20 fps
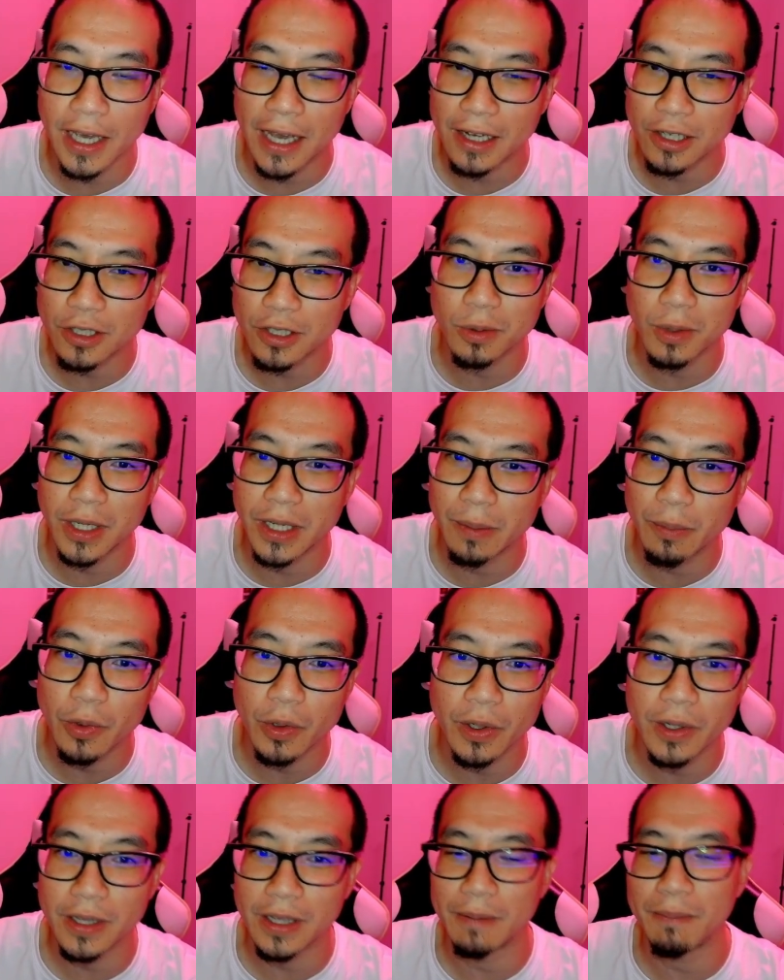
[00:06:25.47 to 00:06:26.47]
at you
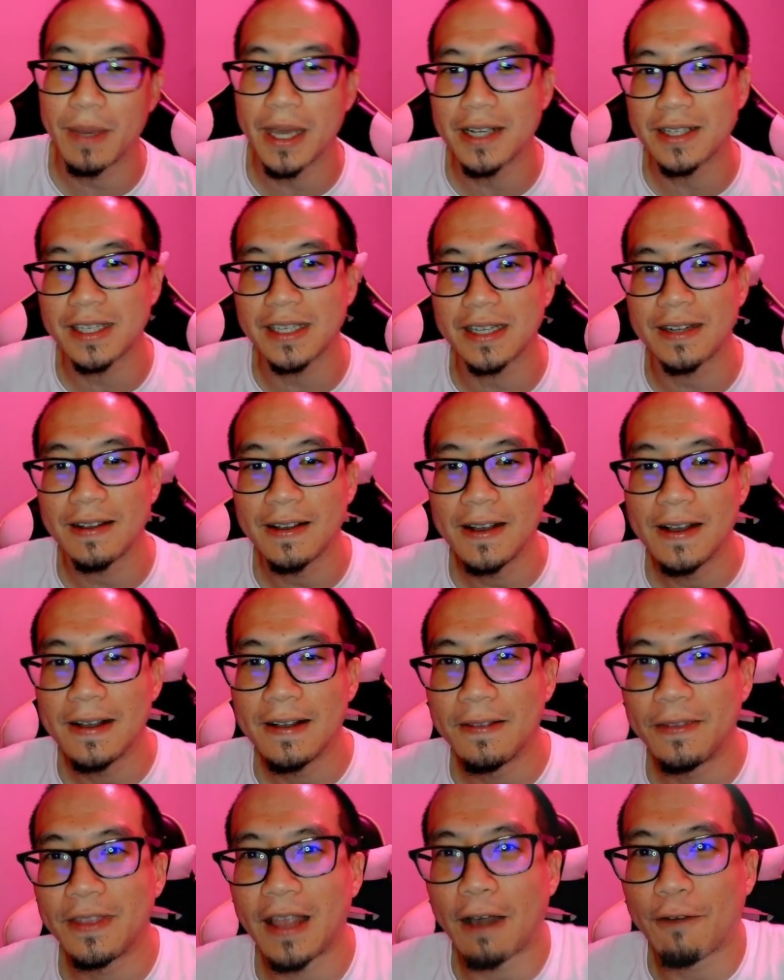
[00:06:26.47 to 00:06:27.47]
anymore. That makes it
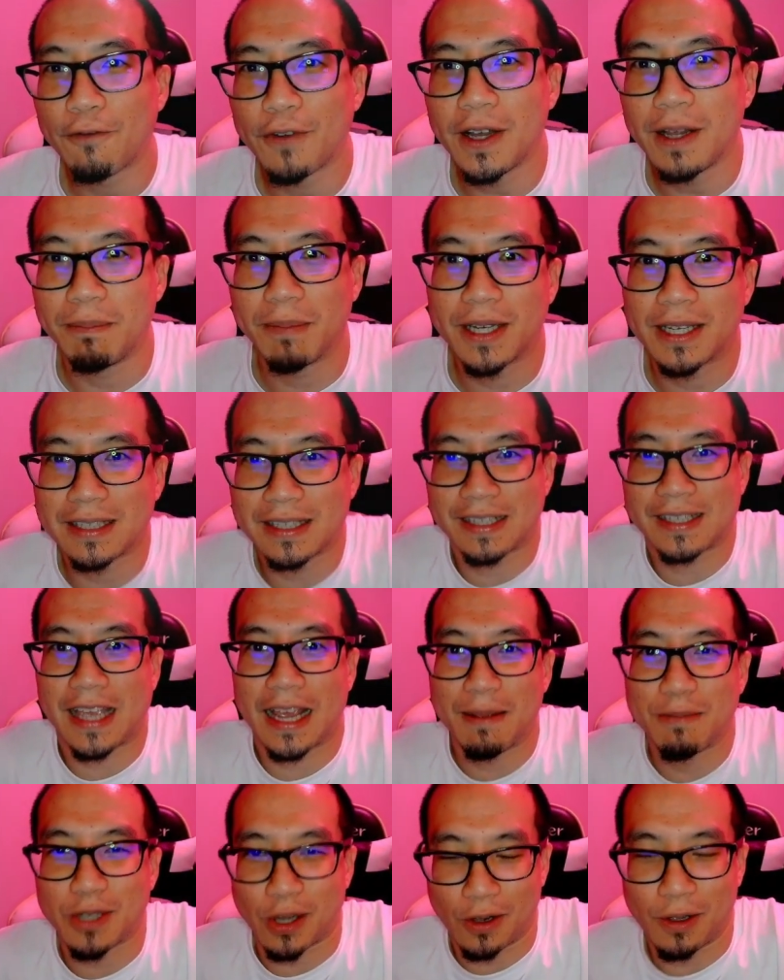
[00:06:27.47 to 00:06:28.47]
not fun because this
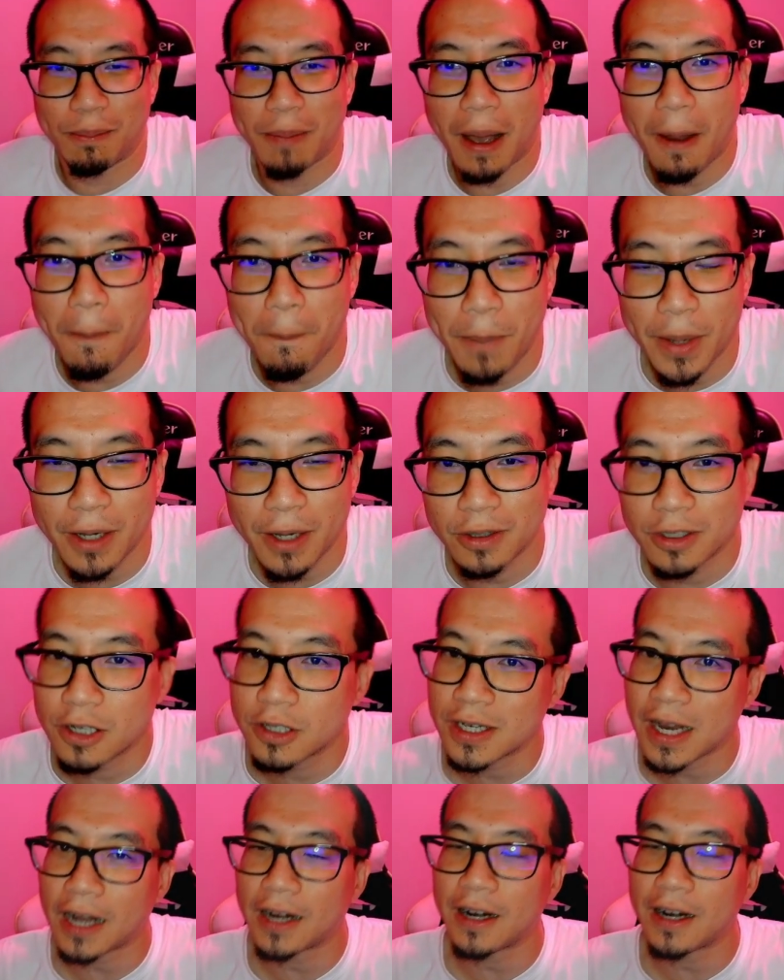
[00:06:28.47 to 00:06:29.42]
game's all about build. There's not